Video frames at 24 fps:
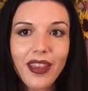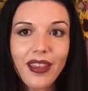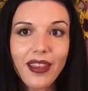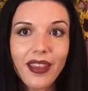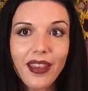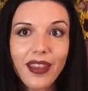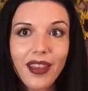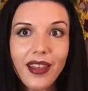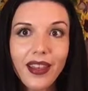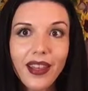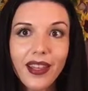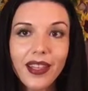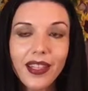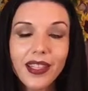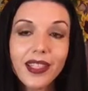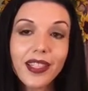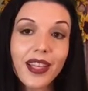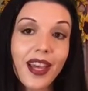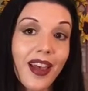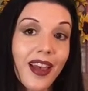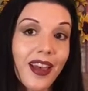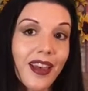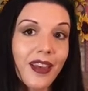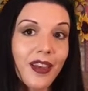and
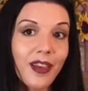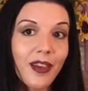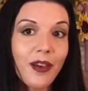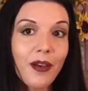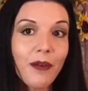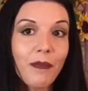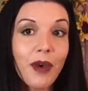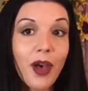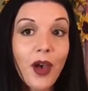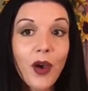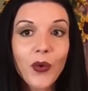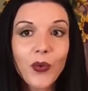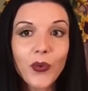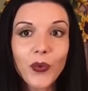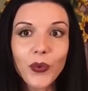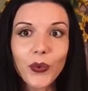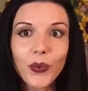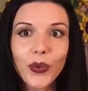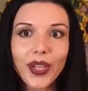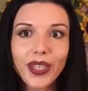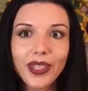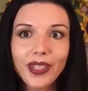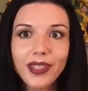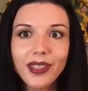I am
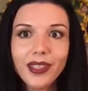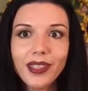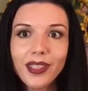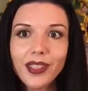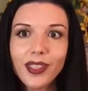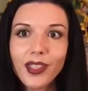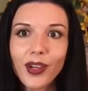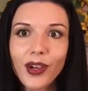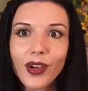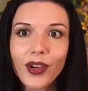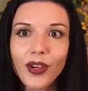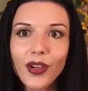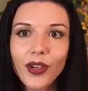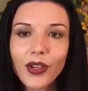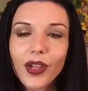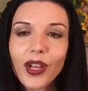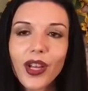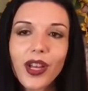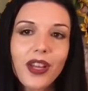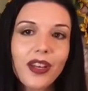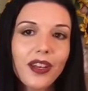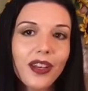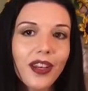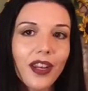ready to
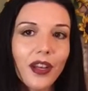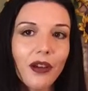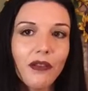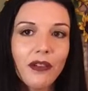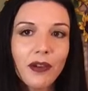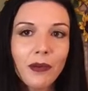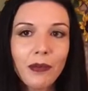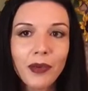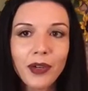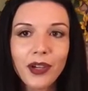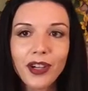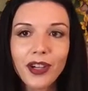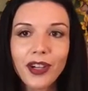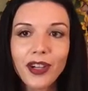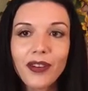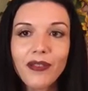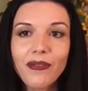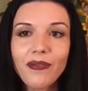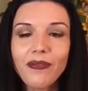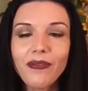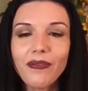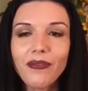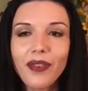talk November